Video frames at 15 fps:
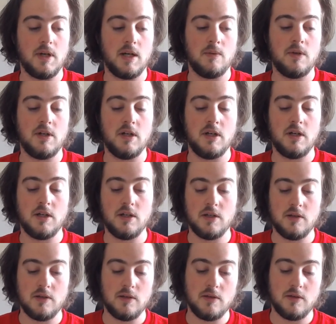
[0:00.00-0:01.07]
want
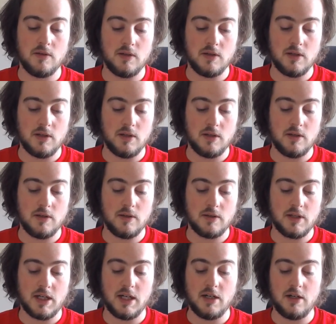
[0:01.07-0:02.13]
to
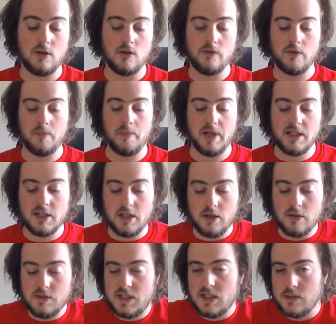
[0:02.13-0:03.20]
kind of go over Ben the
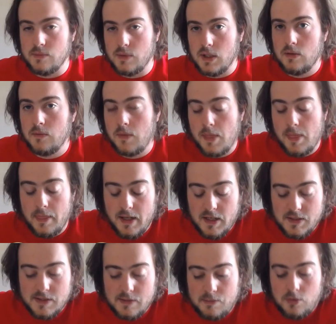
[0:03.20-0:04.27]
Ghosty as well.
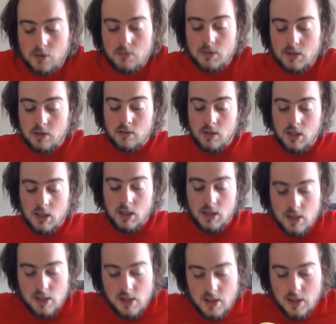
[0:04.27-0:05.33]
He's a promo
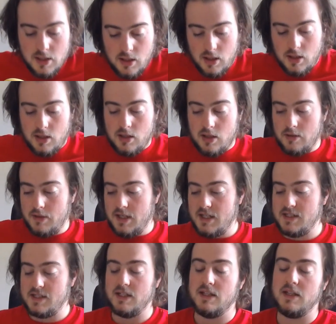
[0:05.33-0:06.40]
that
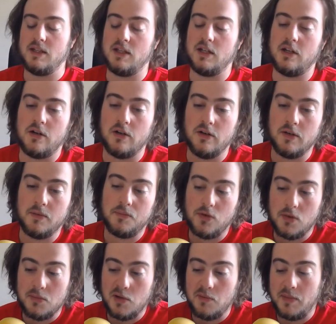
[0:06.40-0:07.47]
is in the current
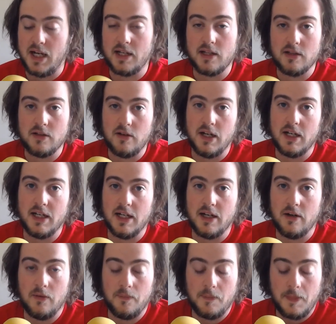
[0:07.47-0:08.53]
promo pack that they're handing
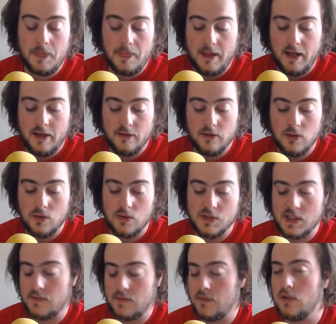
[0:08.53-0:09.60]
out at
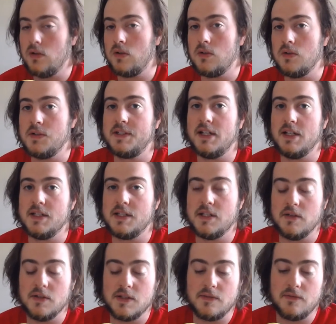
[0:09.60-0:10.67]
Locals, if your Locals does
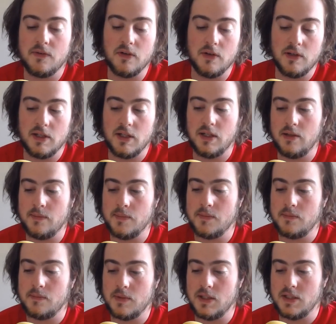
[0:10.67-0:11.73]
those for
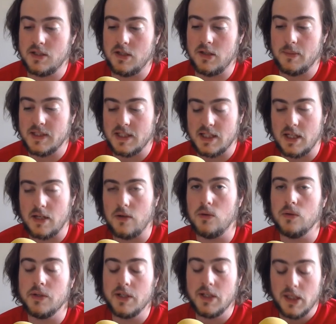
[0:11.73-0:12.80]
the tournaments that they
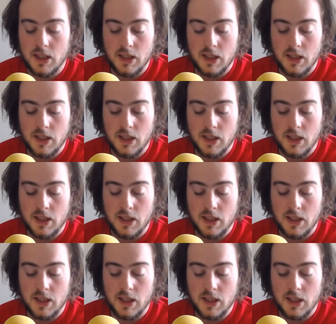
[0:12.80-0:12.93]
hold.